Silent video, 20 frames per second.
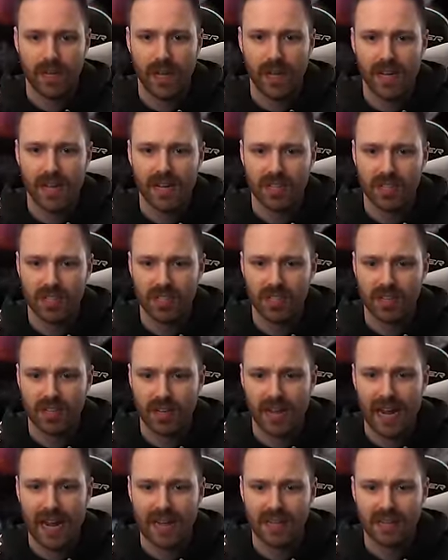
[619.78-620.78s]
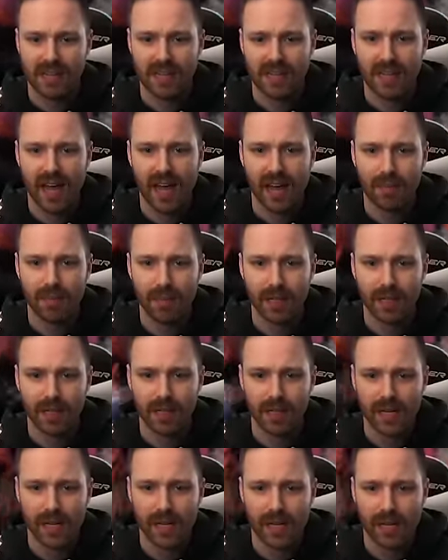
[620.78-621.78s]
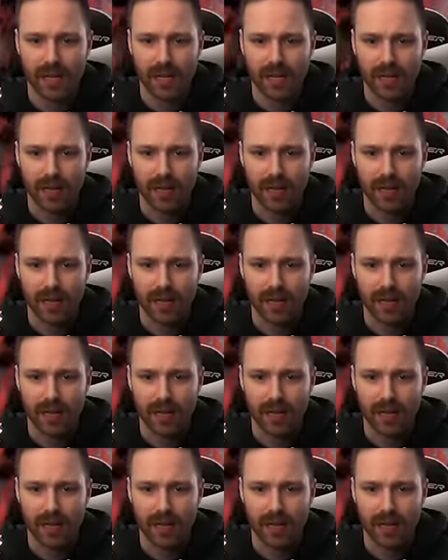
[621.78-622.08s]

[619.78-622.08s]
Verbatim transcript: Okay, he's just casting that ability.